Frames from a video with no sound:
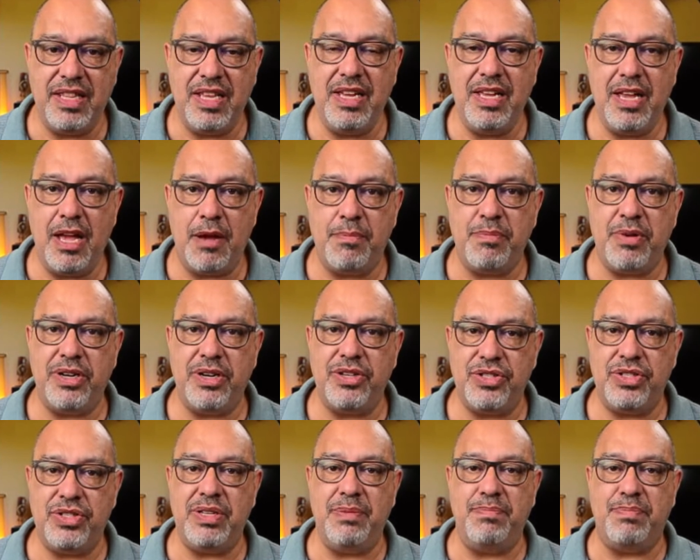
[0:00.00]
the
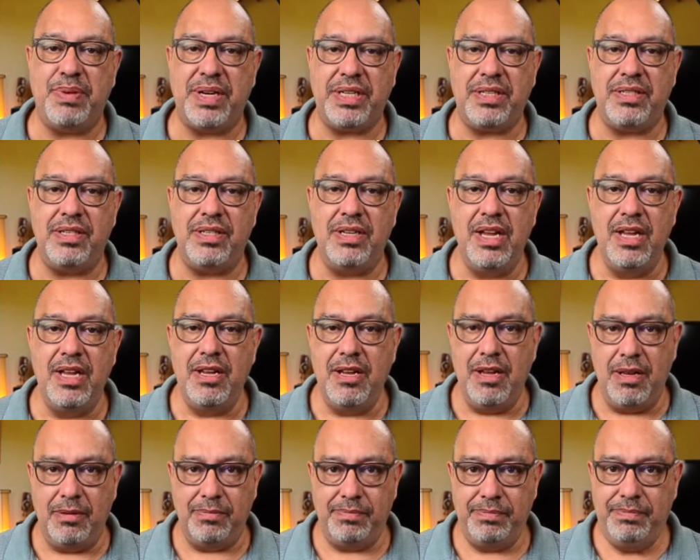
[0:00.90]
emergency button
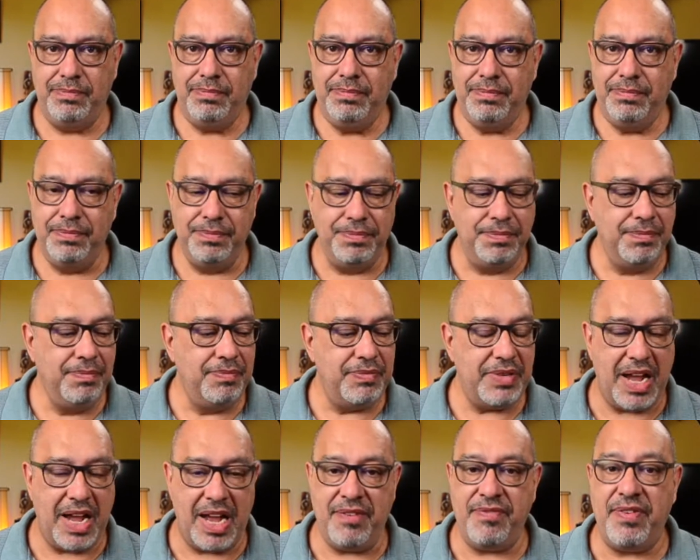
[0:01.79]

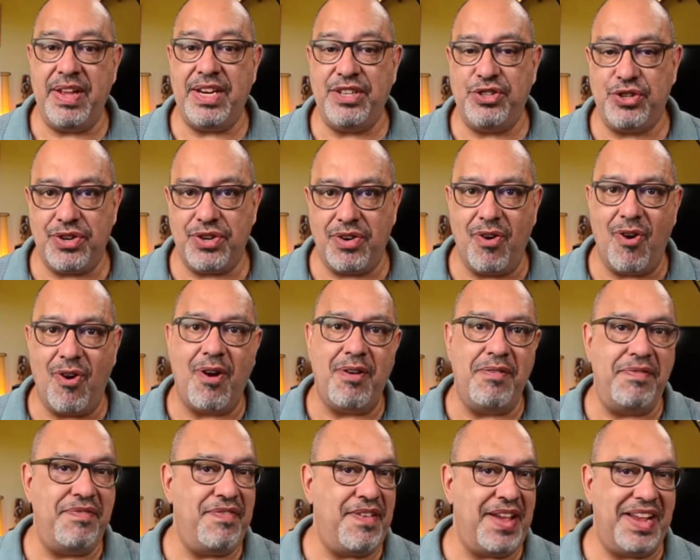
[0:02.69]
adventure
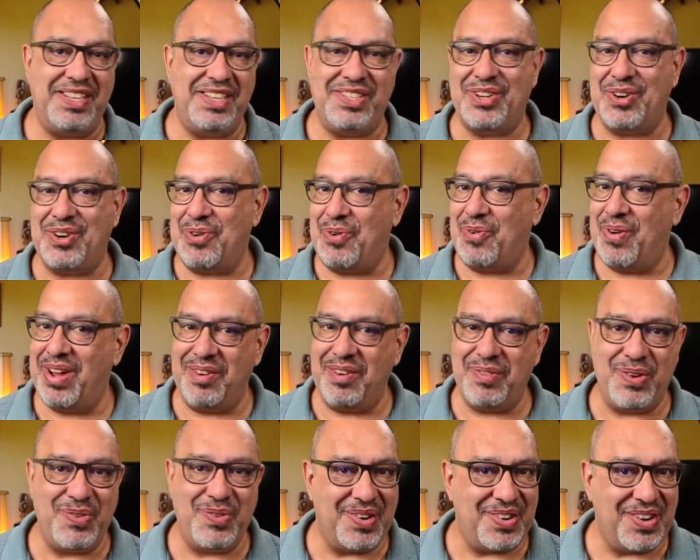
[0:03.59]
or phase or
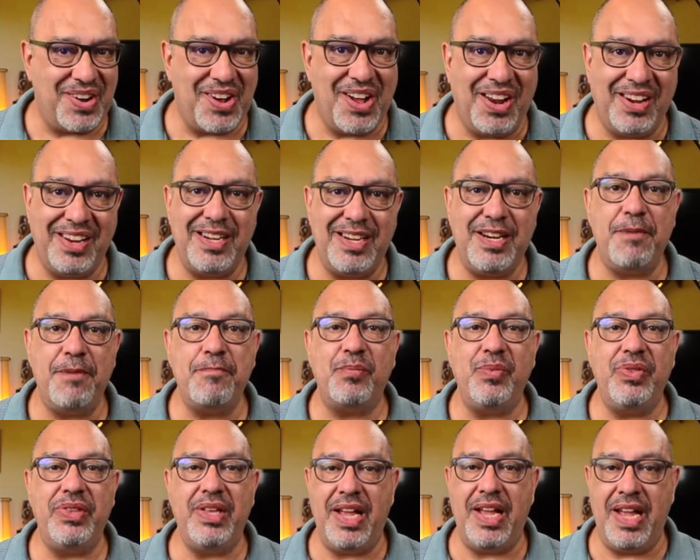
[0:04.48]
whatever you want to call it
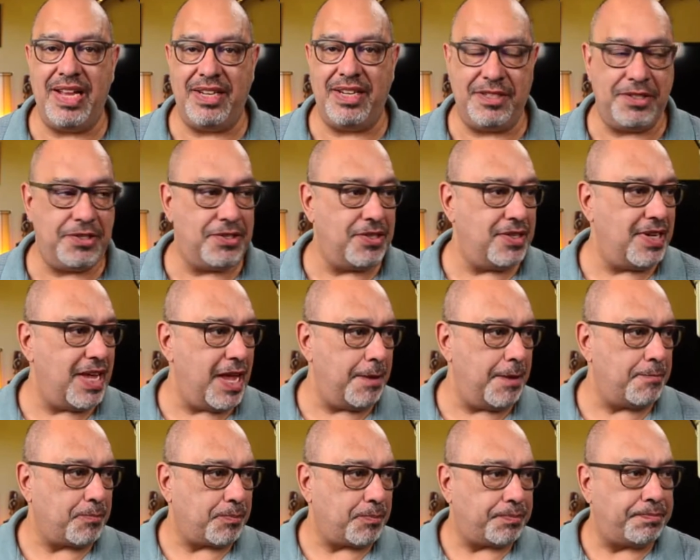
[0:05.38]
ends today.